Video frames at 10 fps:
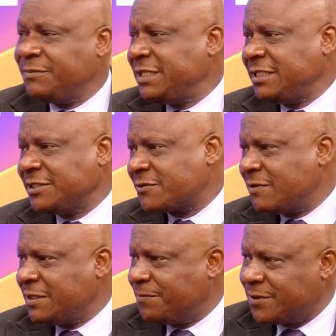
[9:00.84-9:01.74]
is quite
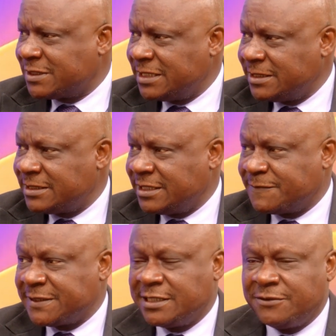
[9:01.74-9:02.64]
important,
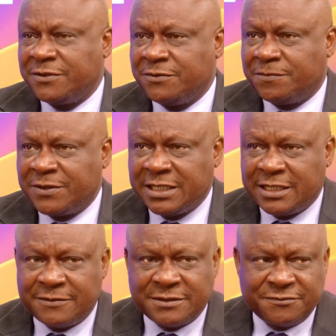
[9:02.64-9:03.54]
especially when you're bringing
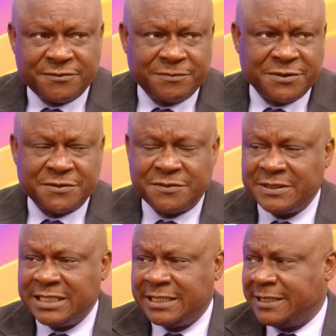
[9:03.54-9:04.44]
out information.
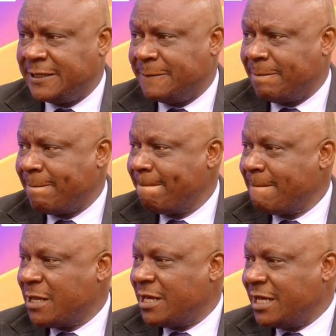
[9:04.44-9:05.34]
And
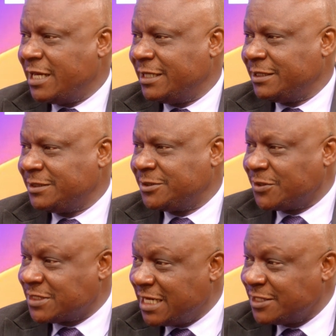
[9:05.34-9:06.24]
just
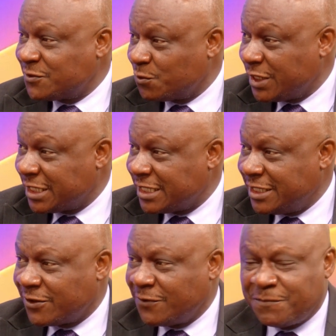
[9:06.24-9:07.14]
last week, a lot
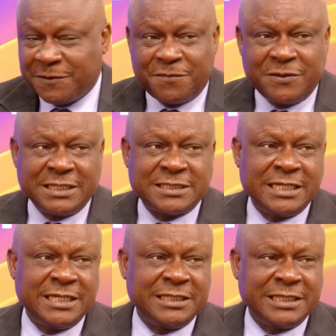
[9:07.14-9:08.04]
of people are
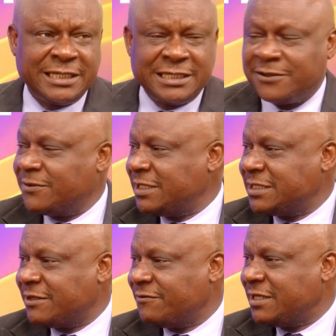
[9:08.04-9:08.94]
saying Dangote is
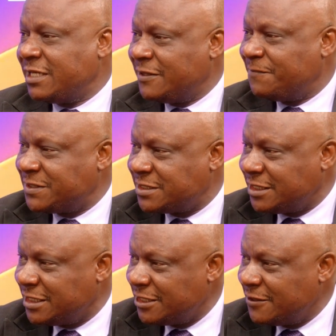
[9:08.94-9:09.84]
giving NNPC
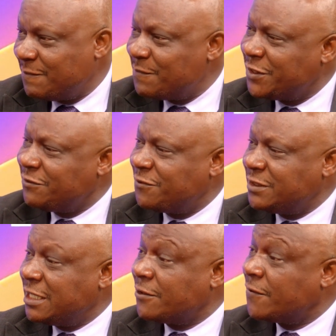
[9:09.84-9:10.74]
money for their
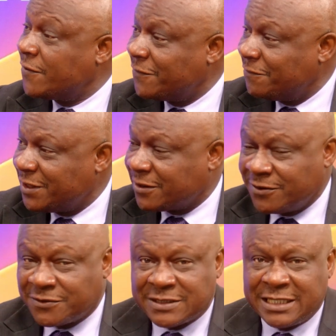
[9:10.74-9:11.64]
run
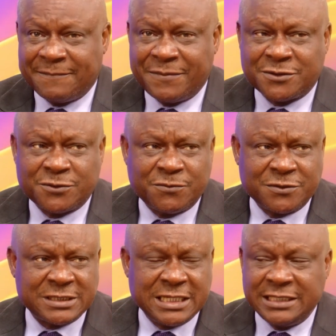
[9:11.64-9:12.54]
because petrol was
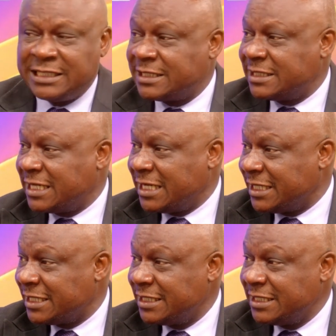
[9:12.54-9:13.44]
selling at
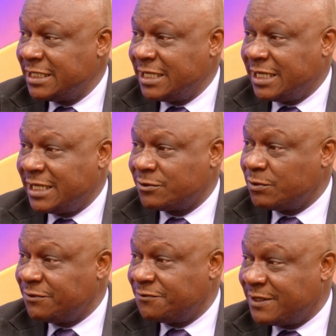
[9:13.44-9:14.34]

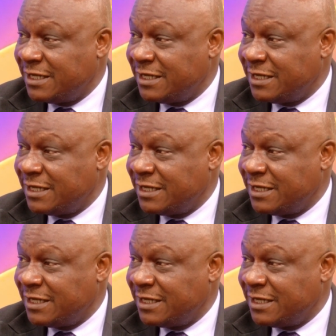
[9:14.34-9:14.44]
9.25